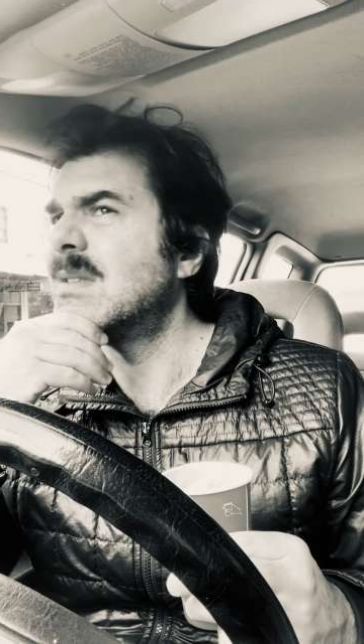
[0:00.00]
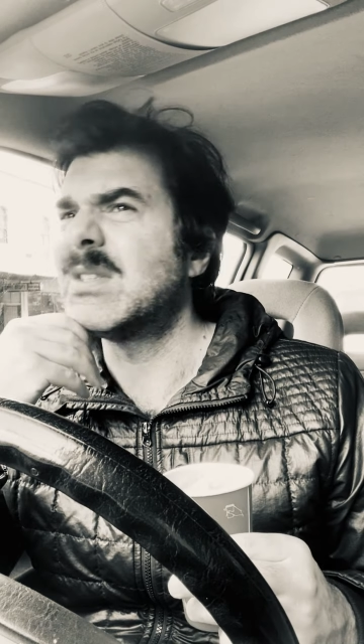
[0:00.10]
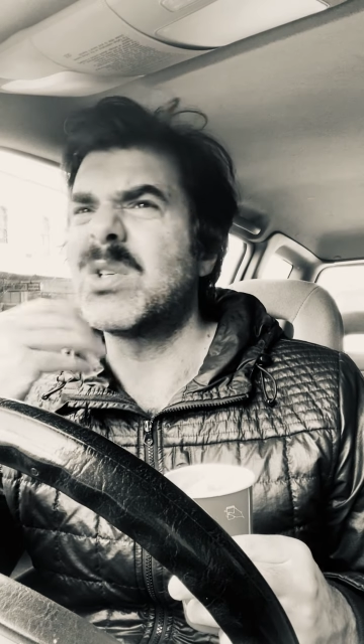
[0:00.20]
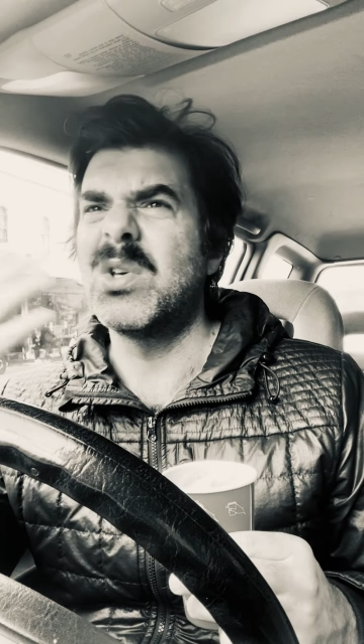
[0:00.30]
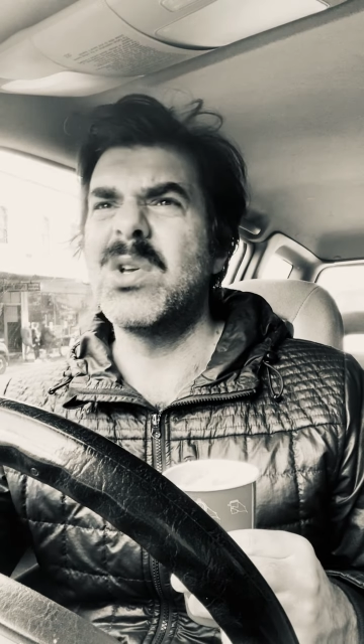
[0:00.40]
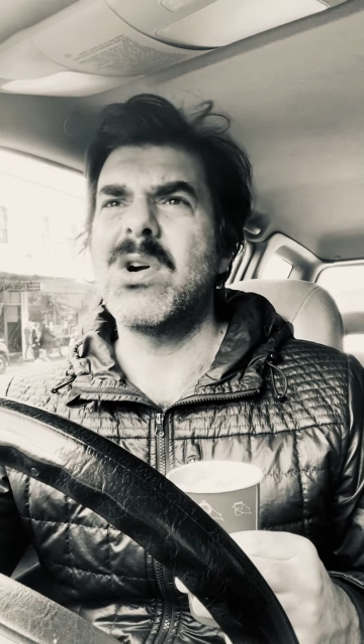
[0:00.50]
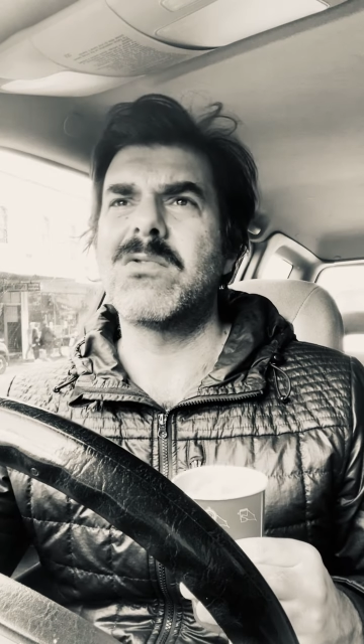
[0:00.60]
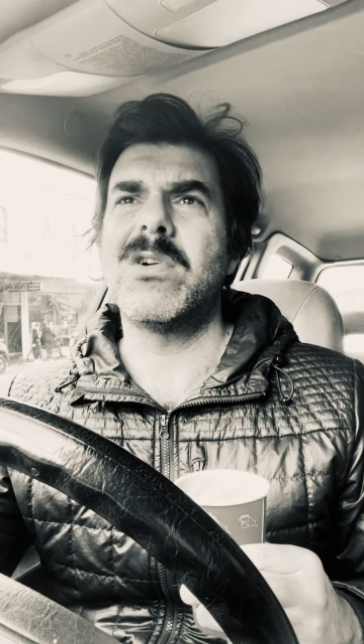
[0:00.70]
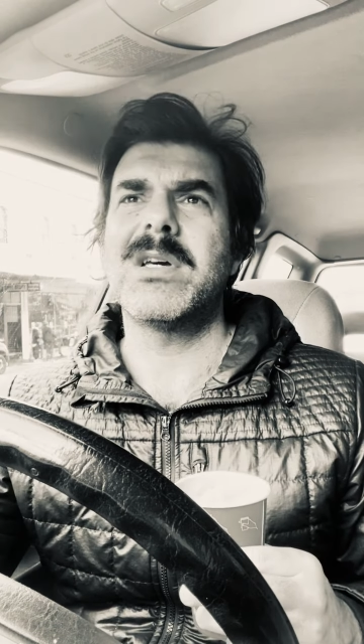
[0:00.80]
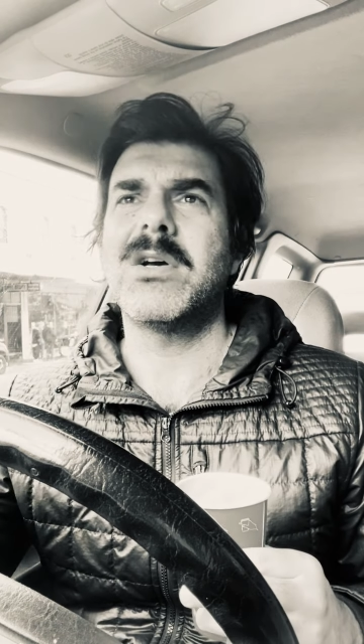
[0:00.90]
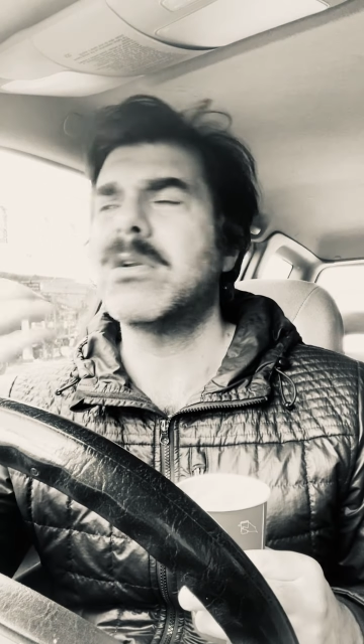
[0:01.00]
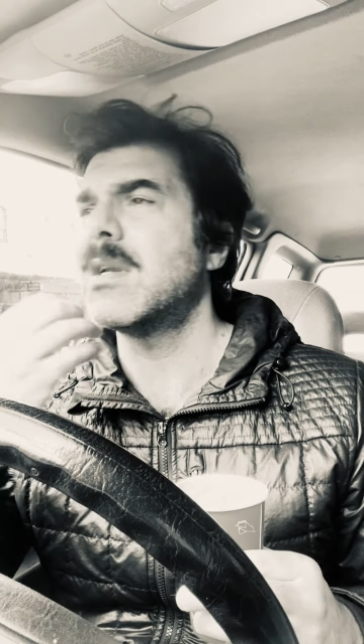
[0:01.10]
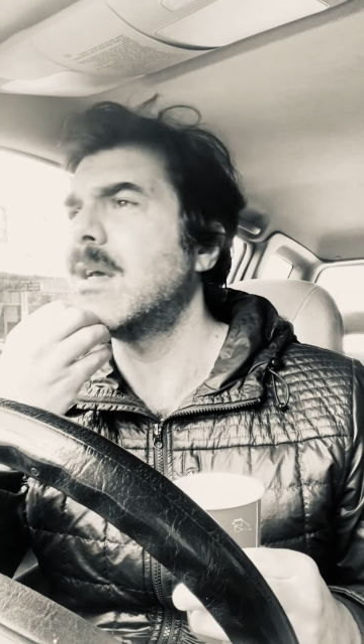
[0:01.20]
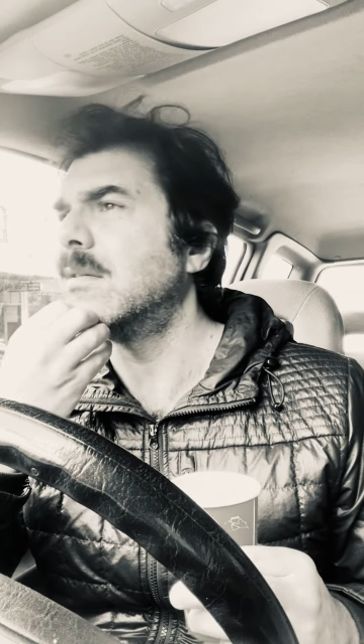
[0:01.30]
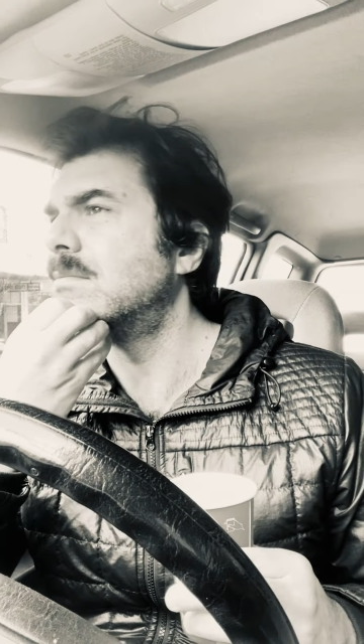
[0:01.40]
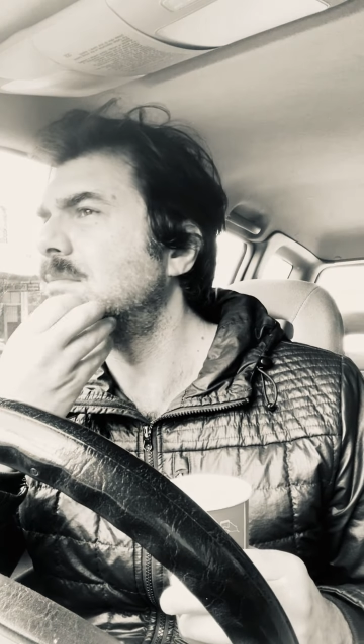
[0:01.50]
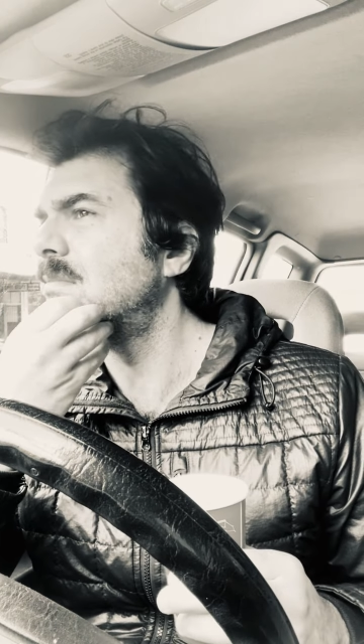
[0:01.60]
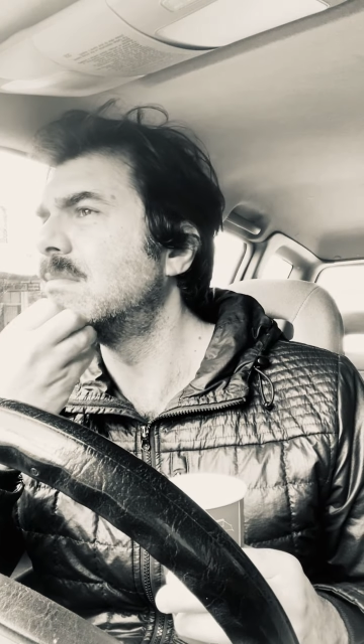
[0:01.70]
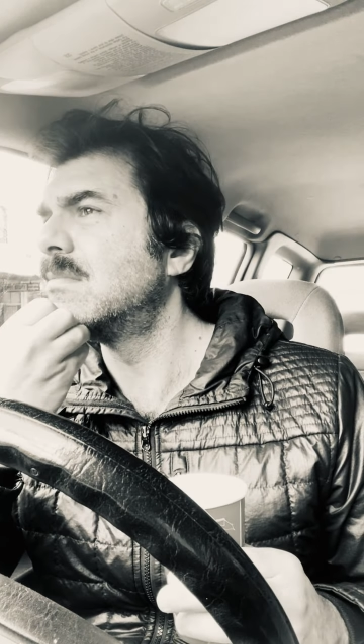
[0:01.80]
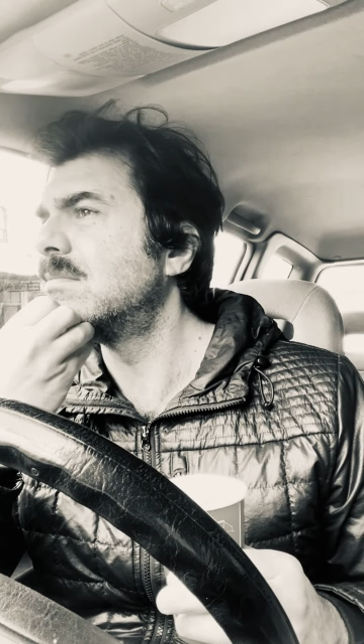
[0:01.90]
Is it Kuyong Road? I don't know.
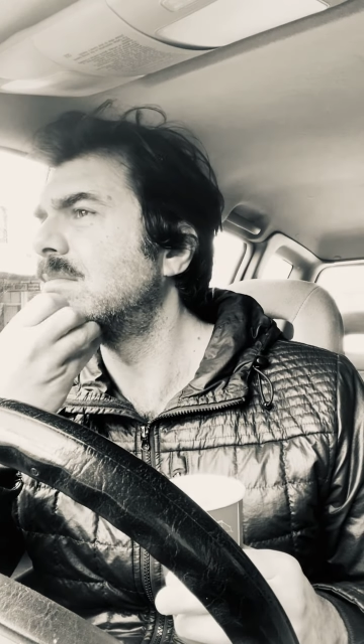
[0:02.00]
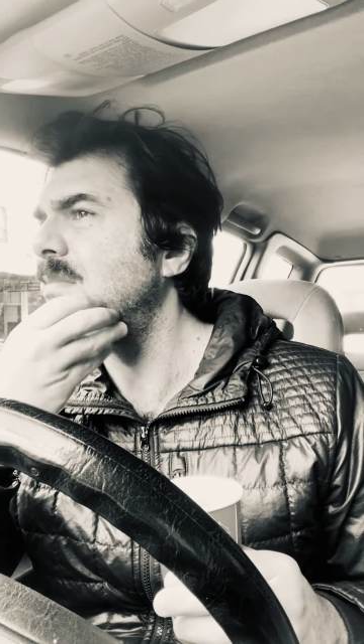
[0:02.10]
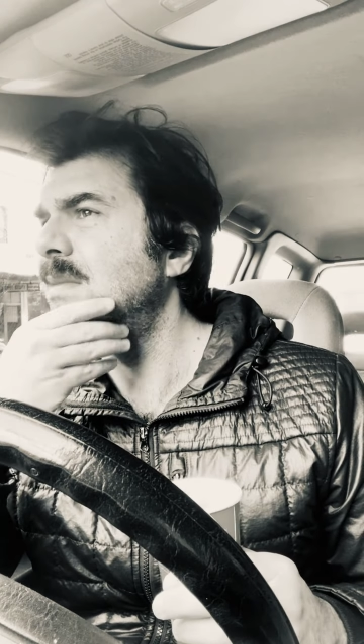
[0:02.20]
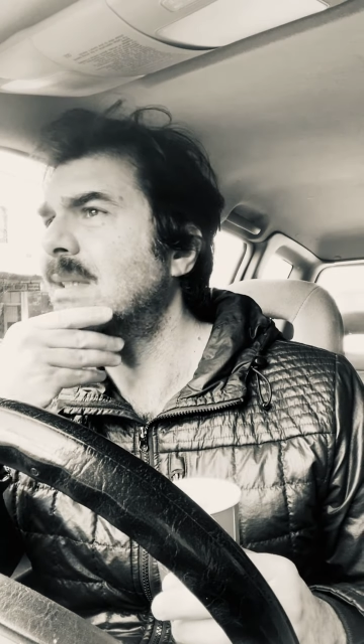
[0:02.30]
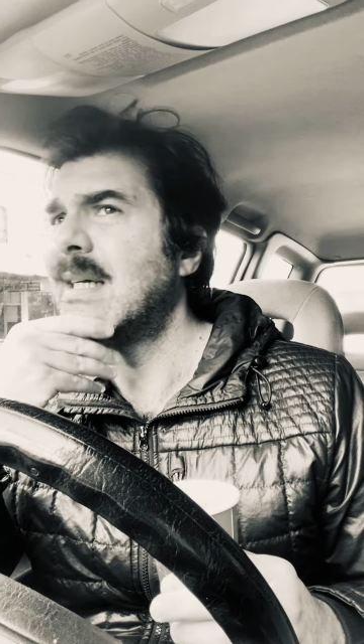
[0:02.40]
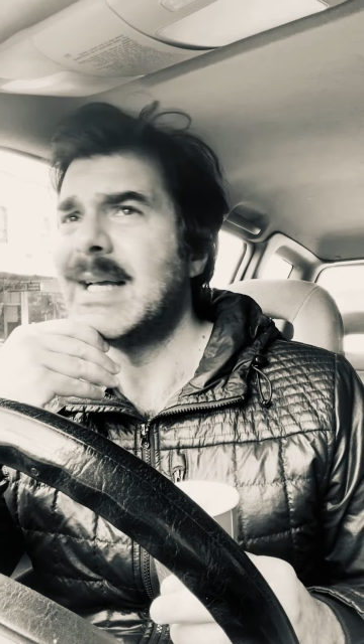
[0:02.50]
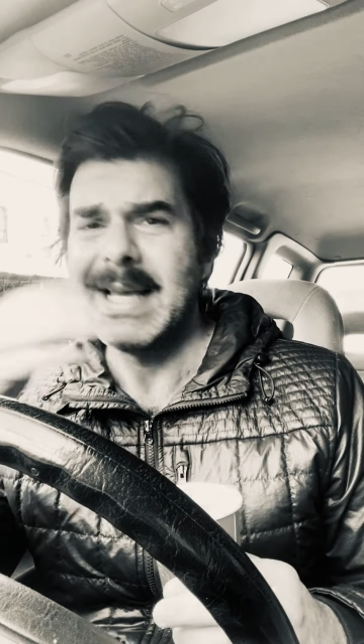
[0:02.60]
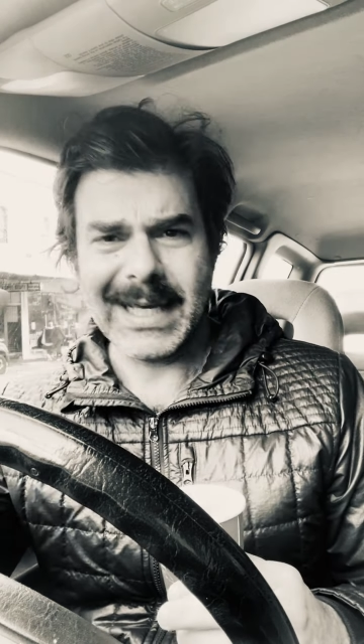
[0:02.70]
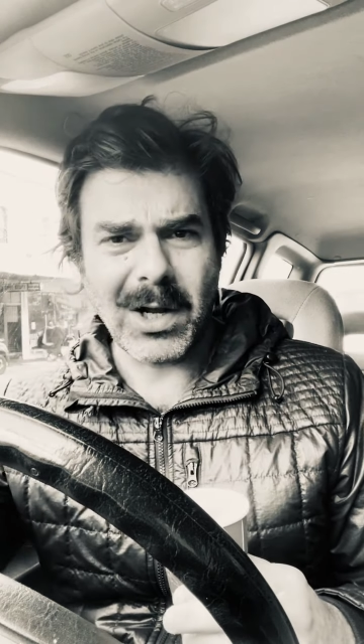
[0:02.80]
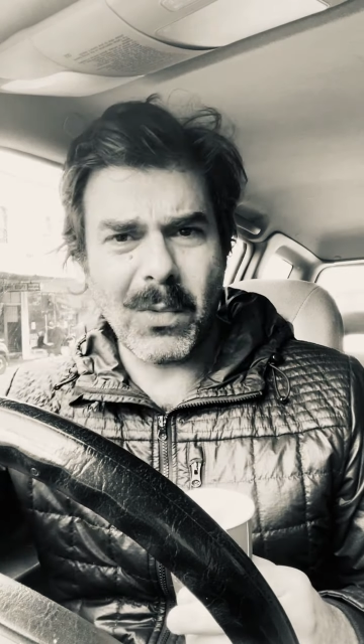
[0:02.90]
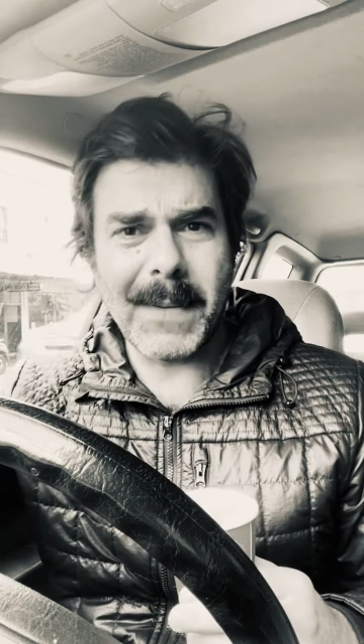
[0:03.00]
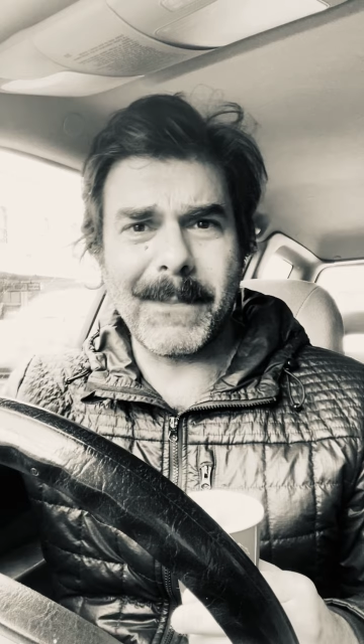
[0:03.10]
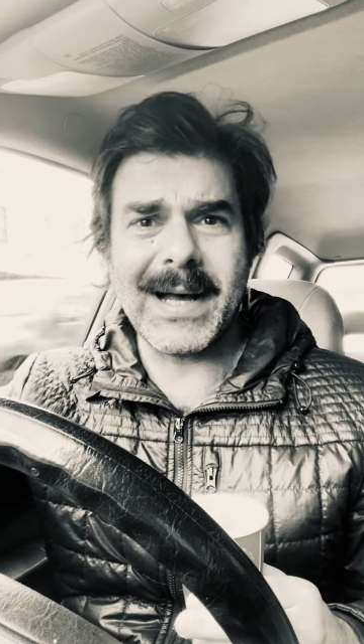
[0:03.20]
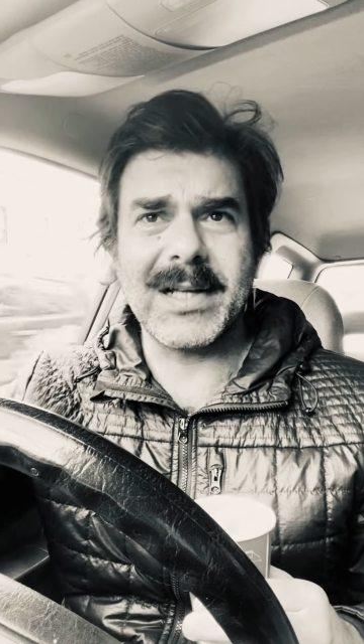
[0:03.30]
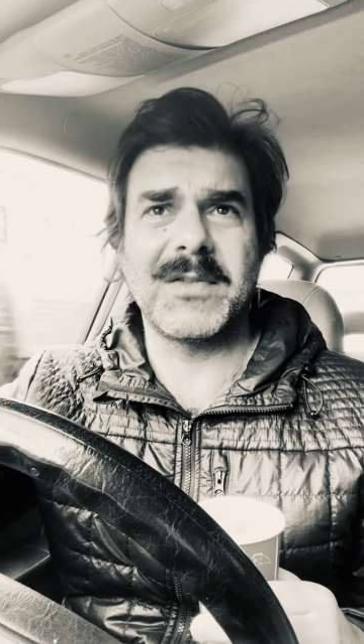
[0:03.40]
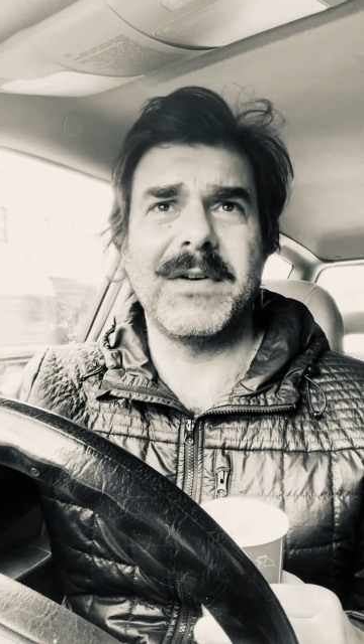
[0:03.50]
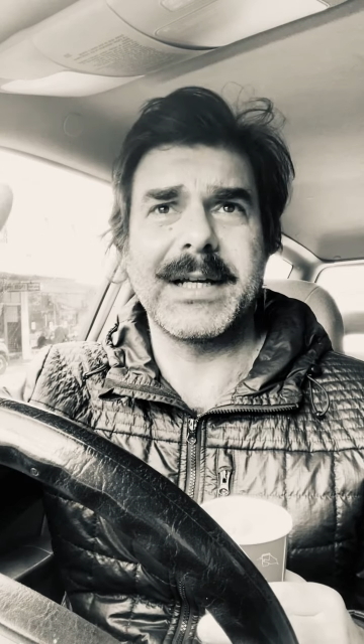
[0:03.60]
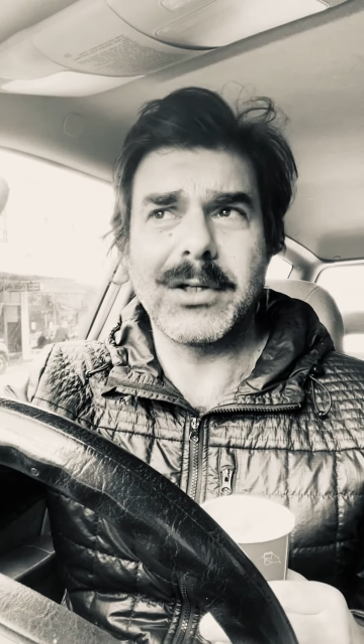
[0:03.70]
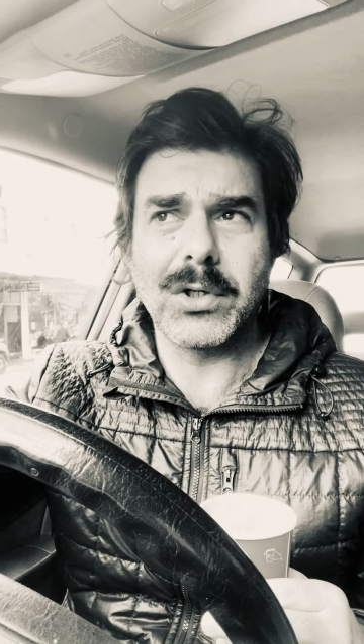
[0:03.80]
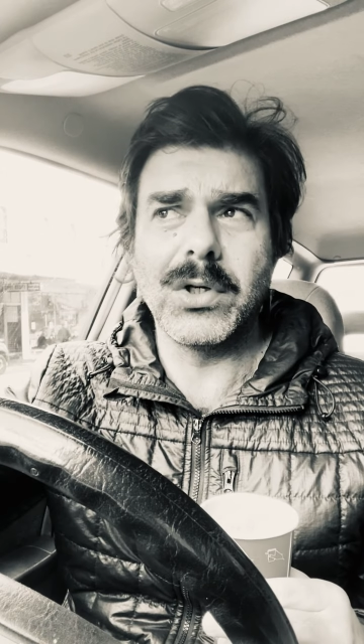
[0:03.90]
And I went past
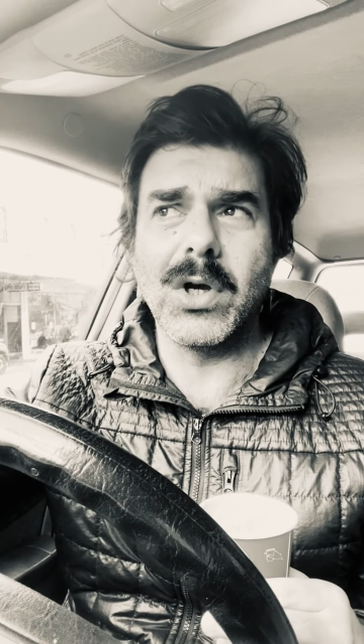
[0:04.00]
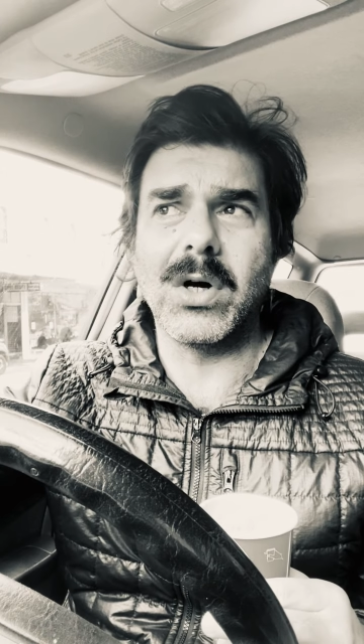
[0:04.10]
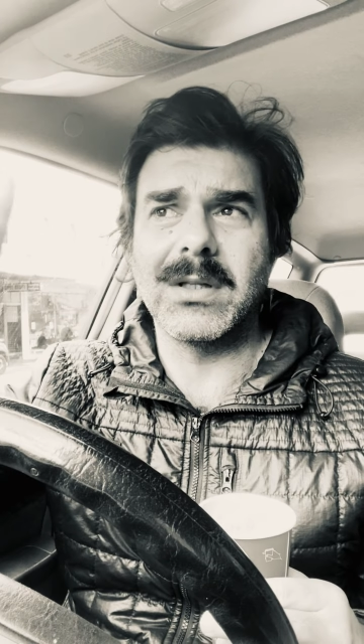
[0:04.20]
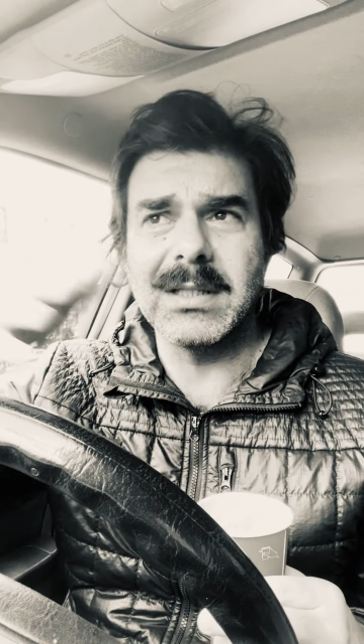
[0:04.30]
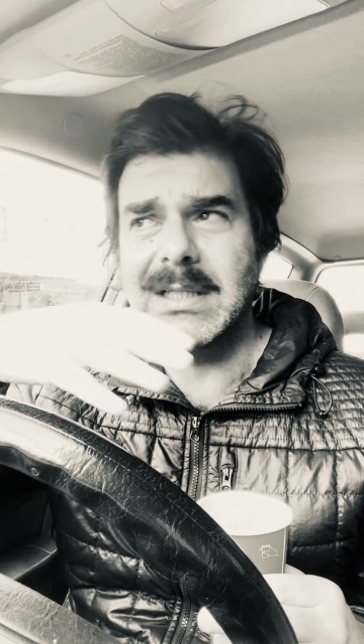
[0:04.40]
fucking Kuyong,